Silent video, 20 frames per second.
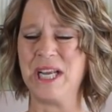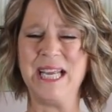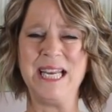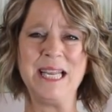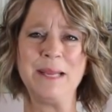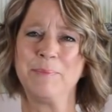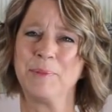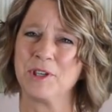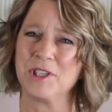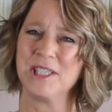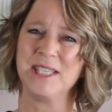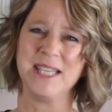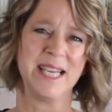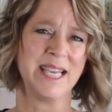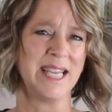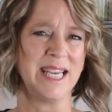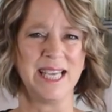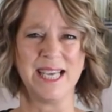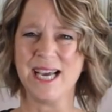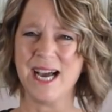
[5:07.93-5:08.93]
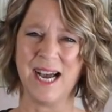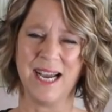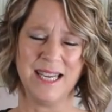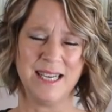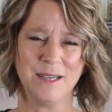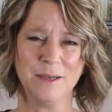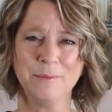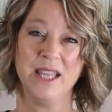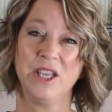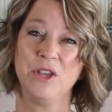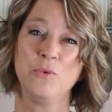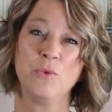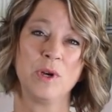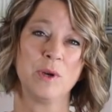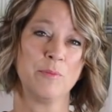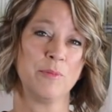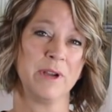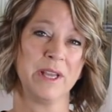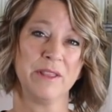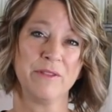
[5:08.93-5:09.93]
any persnickety item that you want
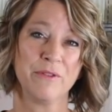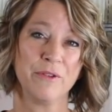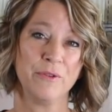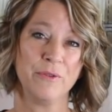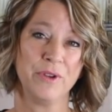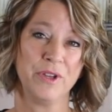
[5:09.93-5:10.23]
to bring through